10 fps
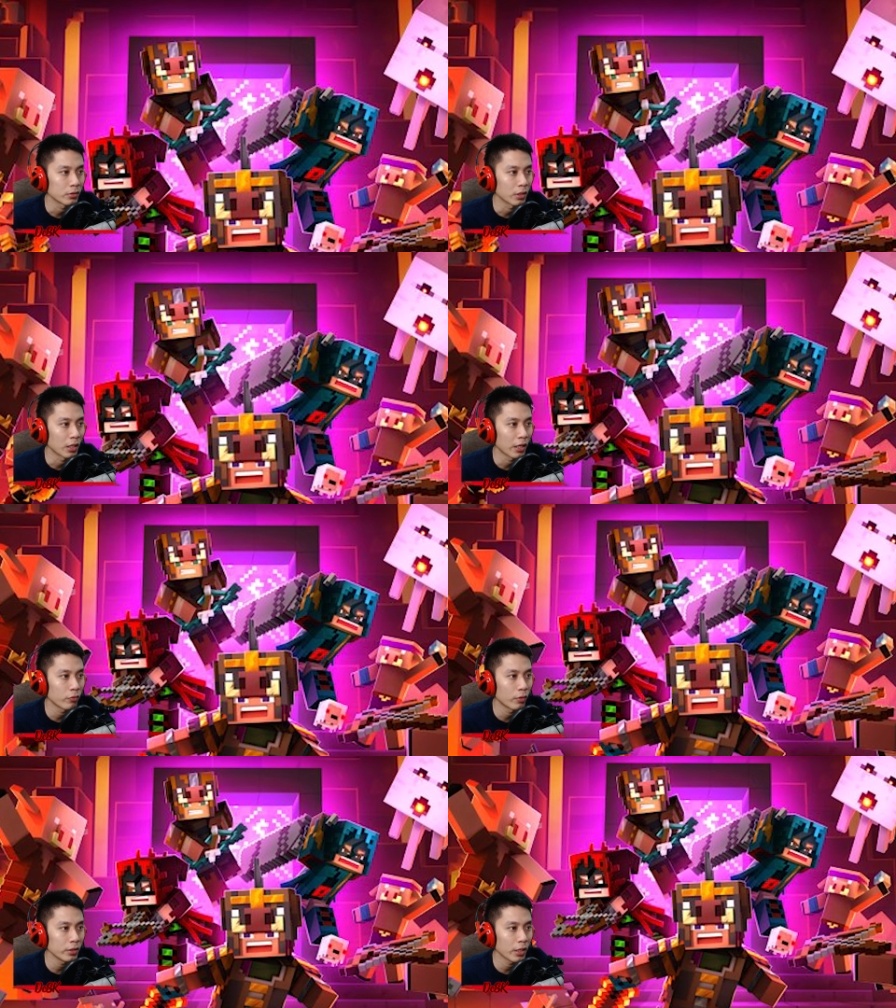The
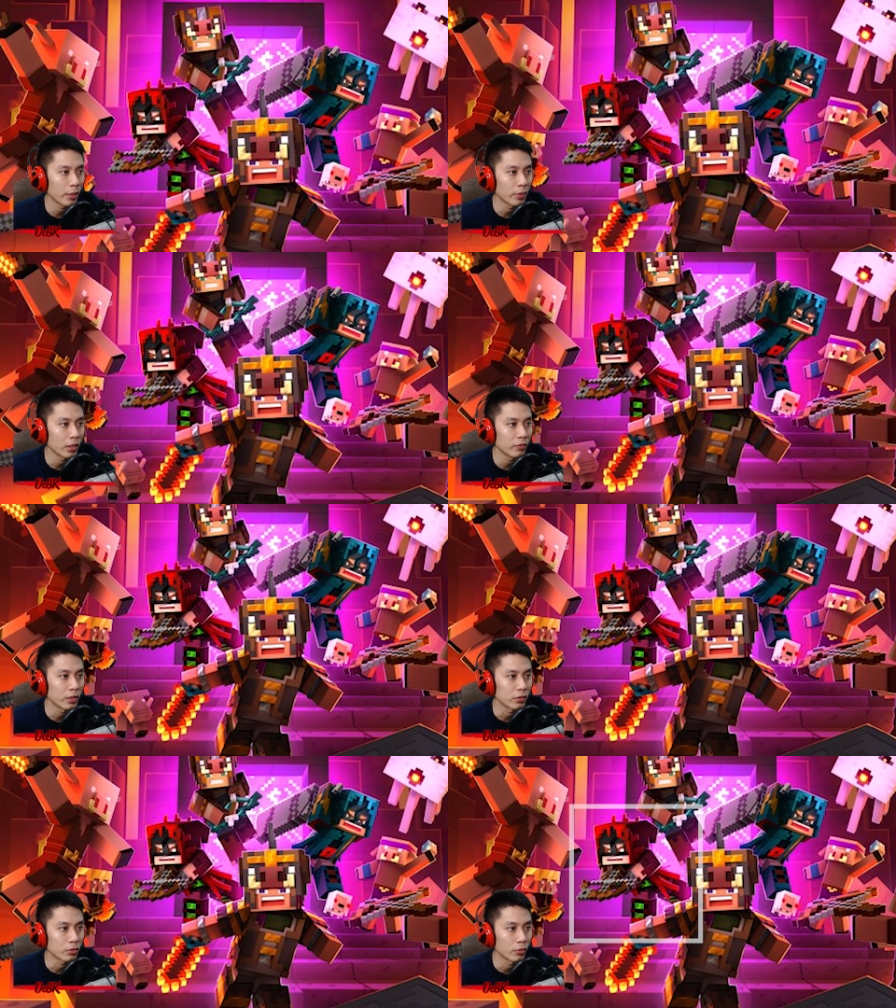left one, I believe
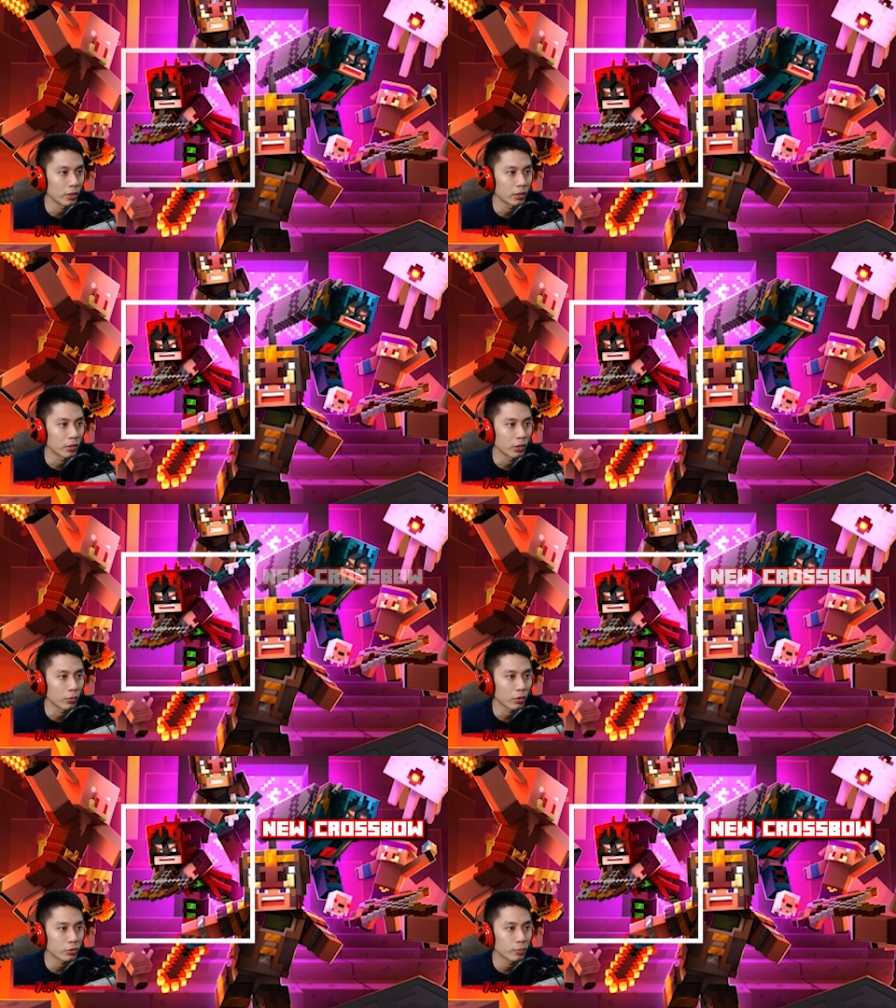he is holding the
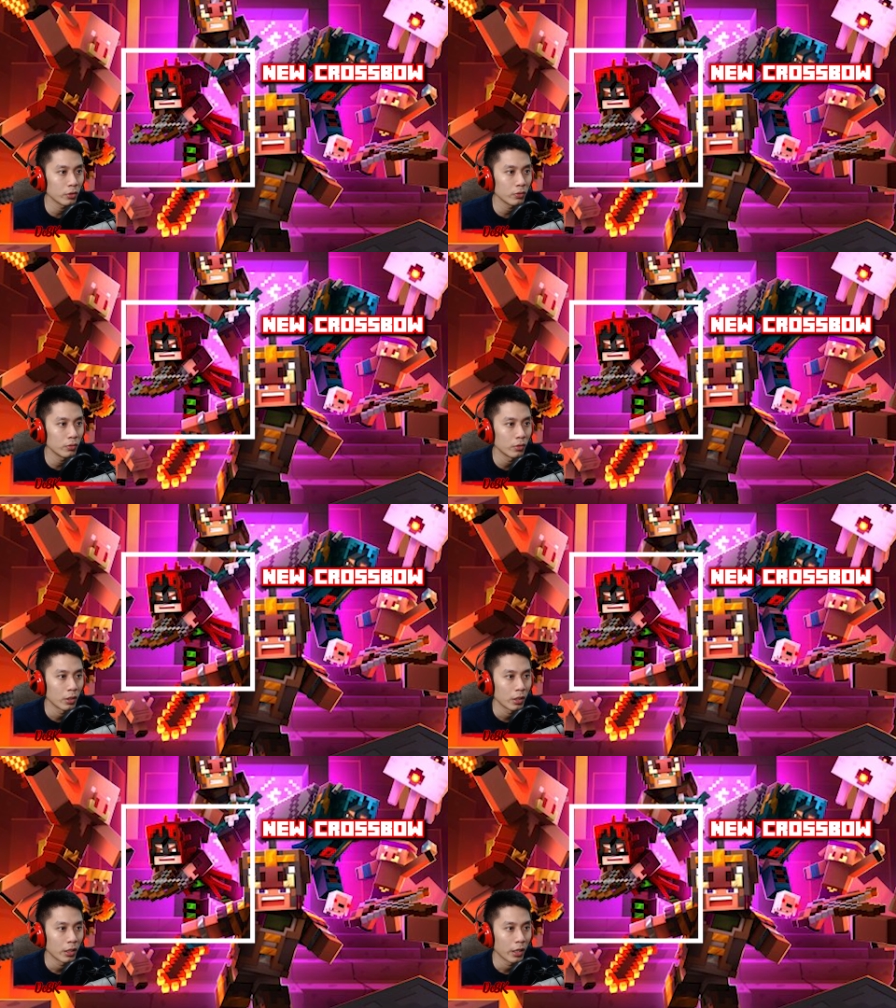new crossbow
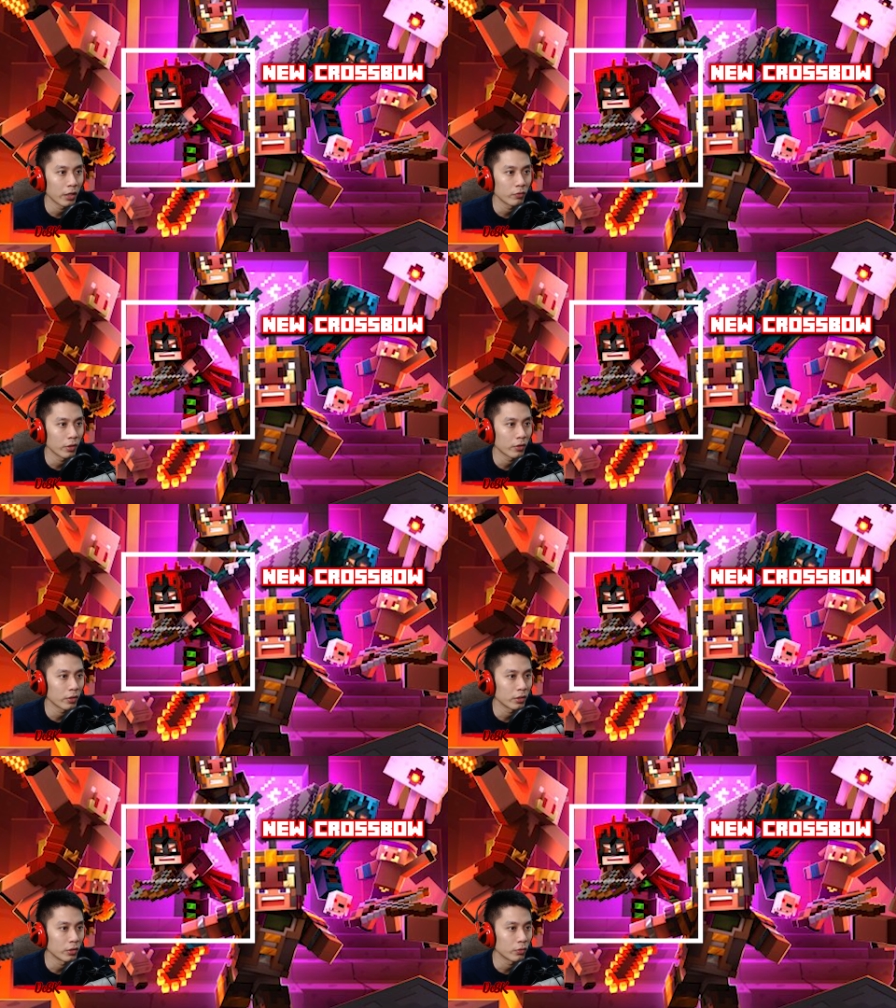and
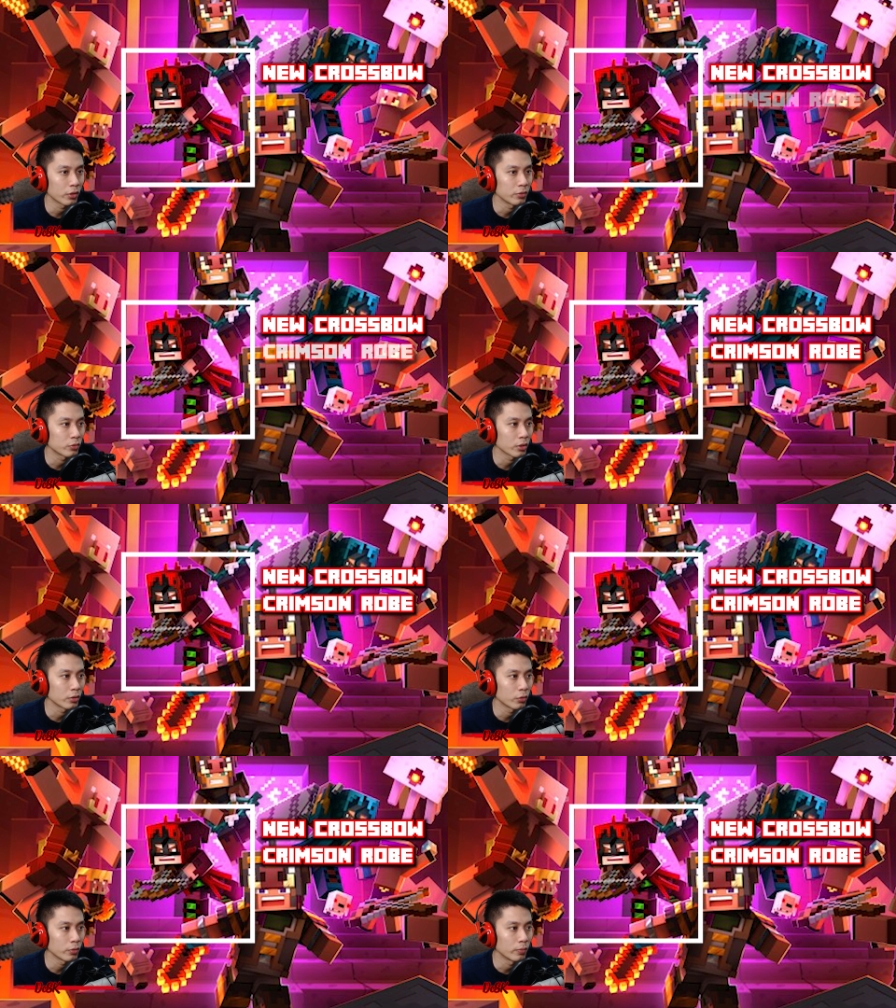wearing new
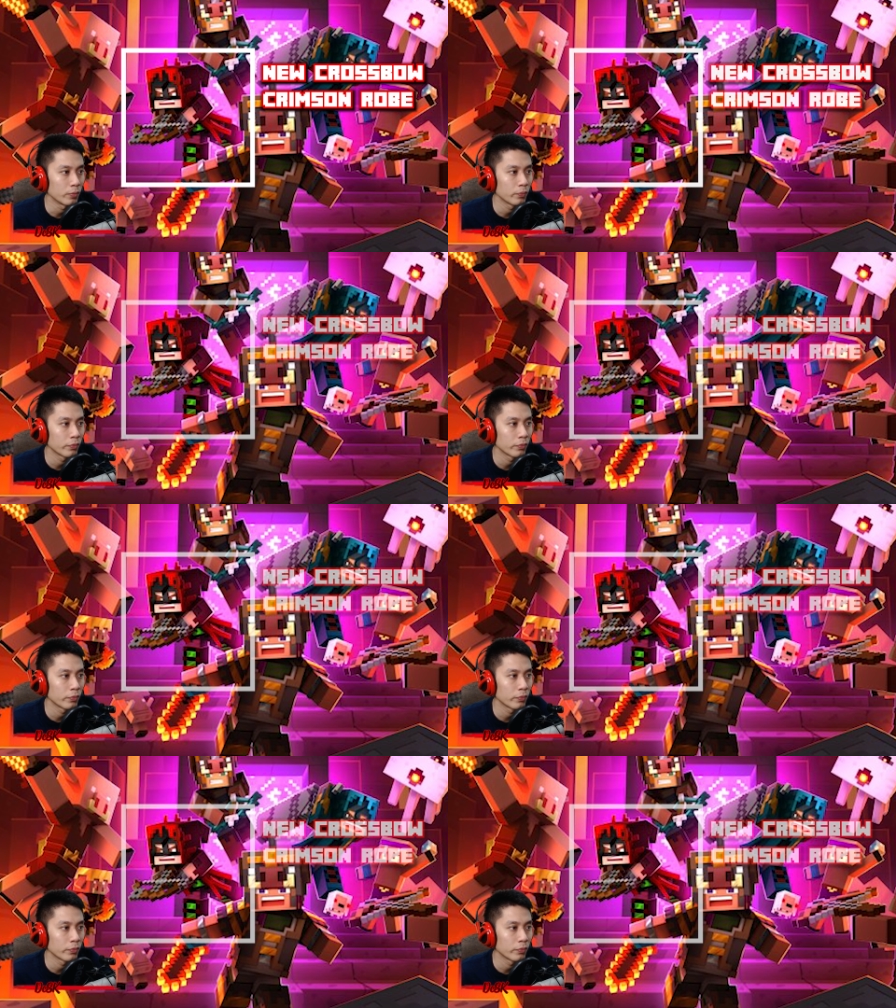crimson robe.